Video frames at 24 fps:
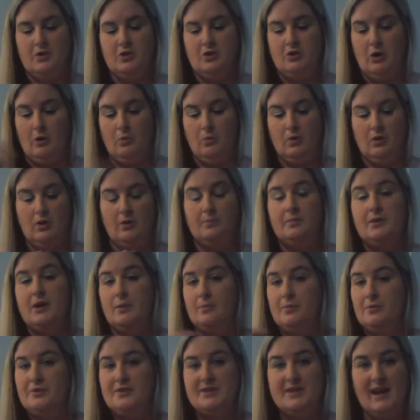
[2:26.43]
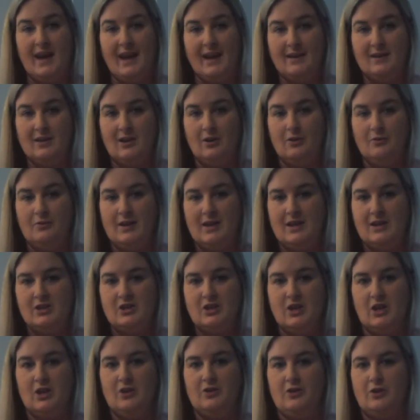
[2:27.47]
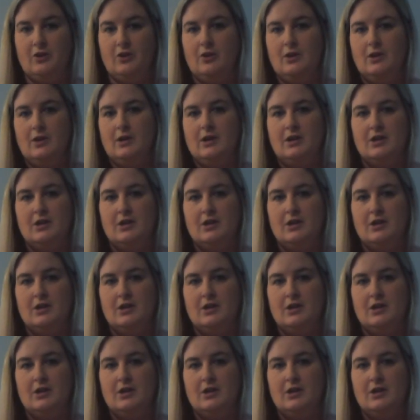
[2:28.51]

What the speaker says: You don't want them double stacked on each other.